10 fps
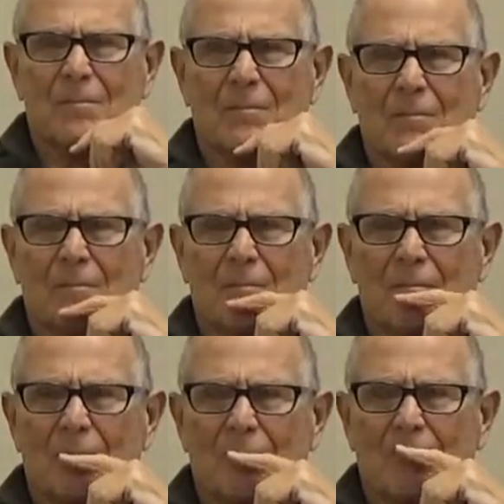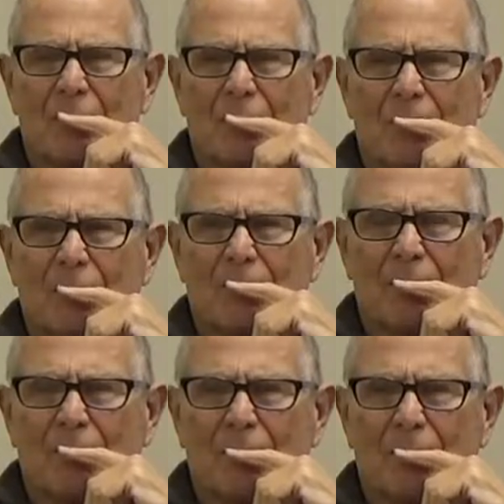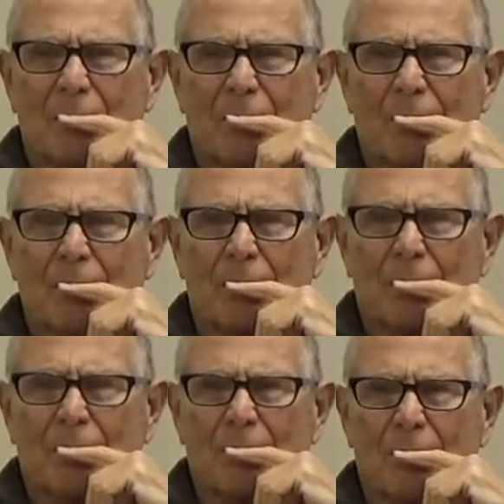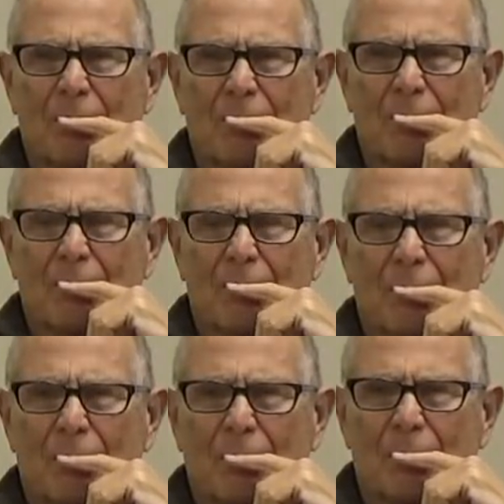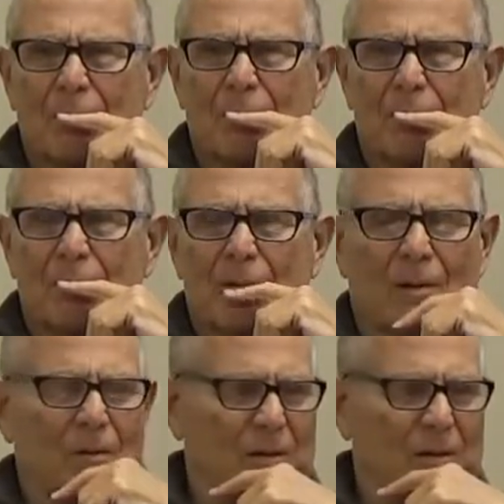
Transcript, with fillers: It's a big touch screen computer. It's a headache. That you can use. It's oh,